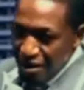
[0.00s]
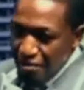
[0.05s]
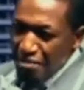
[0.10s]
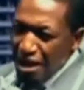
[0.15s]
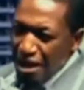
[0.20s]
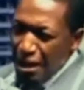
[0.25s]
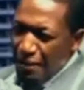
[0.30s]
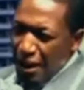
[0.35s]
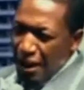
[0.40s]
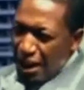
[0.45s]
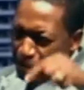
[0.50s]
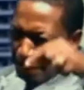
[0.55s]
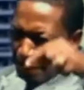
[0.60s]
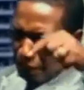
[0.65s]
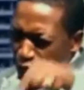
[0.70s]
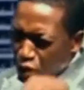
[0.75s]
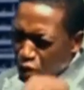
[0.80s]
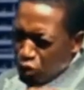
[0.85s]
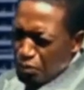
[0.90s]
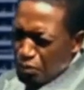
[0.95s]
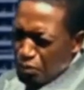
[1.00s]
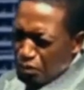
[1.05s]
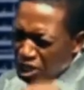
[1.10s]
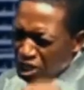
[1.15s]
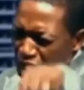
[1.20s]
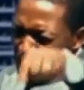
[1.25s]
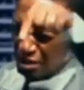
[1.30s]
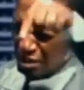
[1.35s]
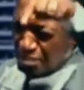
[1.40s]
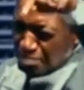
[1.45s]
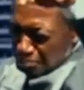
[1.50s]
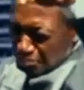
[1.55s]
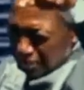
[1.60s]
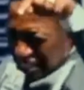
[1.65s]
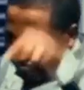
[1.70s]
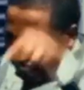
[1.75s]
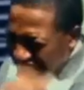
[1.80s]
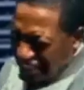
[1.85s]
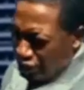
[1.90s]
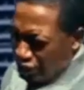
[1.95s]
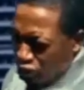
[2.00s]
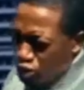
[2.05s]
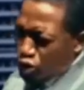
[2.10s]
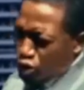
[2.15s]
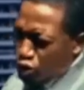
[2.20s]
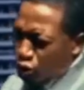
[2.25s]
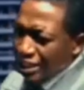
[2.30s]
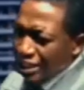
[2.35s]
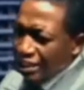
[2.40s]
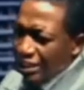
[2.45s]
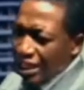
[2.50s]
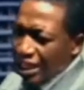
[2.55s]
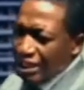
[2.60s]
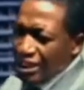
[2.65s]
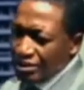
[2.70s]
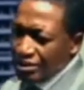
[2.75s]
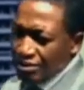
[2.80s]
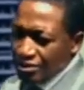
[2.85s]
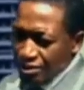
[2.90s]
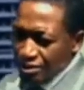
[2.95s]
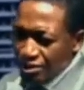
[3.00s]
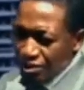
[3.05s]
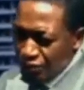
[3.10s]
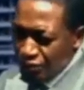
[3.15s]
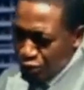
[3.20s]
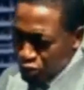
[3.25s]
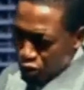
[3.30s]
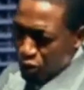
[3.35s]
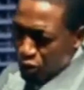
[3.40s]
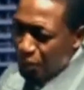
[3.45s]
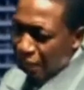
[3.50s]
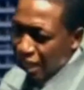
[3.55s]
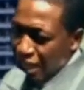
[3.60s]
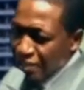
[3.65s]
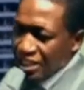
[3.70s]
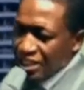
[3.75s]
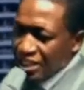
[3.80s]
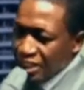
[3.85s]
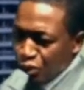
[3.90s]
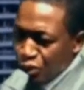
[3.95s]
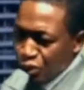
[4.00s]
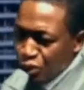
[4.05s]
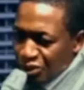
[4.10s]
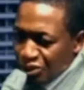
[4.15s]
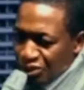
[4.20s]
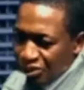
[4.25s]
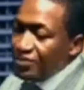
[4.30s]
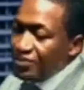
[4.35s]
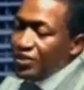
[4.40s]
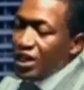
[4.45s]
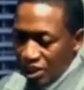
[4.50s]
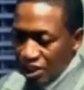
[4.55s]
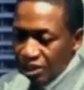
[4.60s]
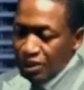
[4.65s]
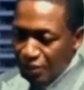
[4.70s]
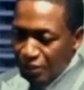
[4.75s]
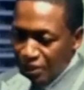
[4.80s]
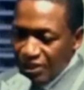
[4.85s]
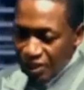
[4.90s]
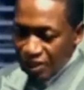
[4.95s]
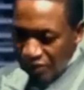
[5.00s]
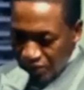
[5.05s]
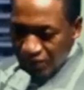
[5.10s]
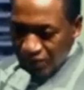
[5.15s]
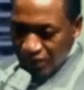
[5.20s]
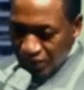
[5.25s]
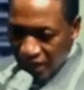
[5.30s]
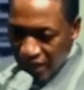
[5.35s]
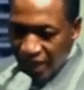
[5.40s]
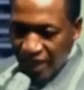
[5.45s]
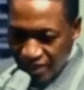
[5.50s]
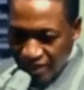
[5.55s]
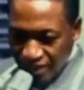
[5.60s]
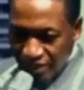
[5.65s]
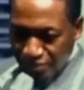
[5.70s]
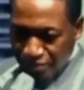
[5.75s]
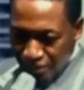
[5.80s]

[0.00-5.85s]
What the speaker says: My buying power would be bigger than yours one day if you don't buy me these shoes. She bought the shoes, all right?